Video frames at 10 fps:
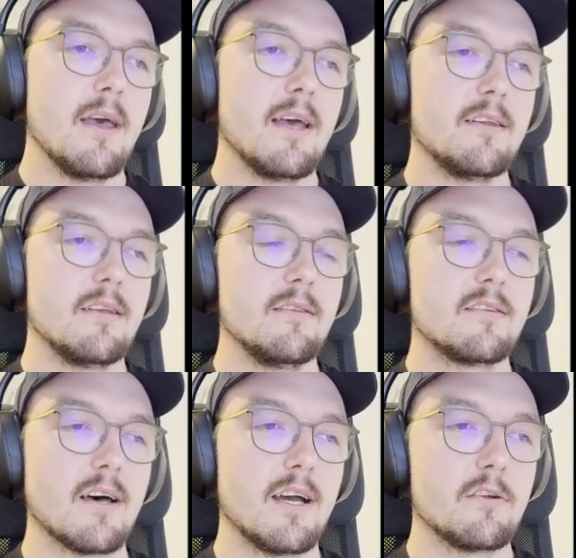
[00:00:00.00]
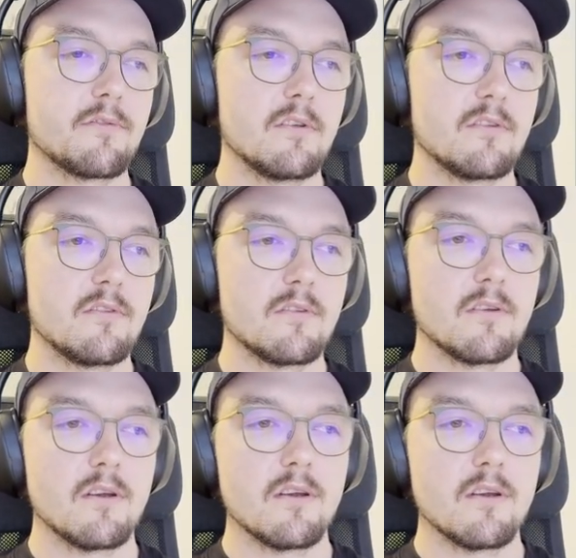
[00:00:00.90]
And inside of this,